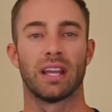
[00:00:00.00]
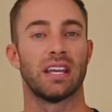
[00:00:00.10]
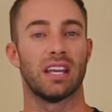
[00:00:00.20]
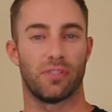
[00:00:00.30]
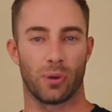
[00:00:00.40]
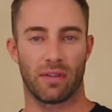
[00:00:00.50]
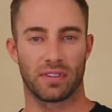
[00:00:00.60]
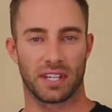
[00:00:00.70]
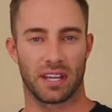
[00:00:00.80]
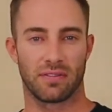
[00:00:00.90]
If you have a
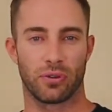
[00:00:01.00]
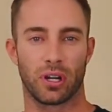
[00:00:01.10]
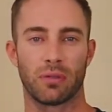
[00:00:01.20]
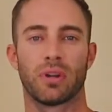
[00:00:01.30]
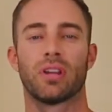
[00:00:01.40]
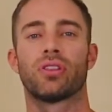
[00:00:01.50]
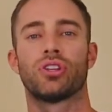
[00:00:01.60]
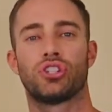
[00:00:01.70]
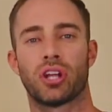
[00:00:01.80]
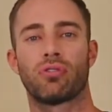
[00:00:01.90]
sand filter, the
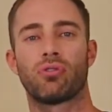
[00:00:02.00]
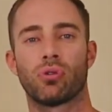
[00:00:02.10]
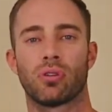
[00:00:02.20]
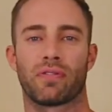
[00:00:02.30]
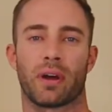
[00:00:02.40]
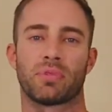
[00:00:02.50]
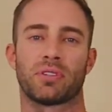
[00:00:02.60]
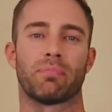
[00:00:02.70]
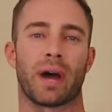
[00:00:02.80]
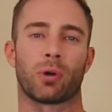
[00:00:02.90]
general rule of thumb is to
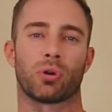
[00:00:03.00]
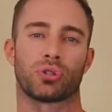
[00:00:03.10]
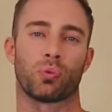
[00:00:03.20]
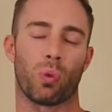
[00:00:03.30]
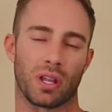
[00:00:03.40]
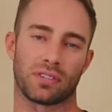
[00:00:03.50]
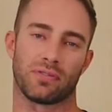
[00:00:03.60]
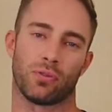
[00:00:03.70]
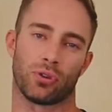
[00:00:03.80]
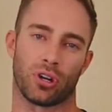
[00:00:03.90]
backwash once a
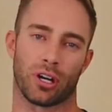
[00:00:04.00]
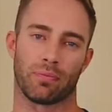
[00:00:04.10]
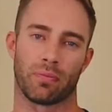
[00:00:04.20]
fortnight.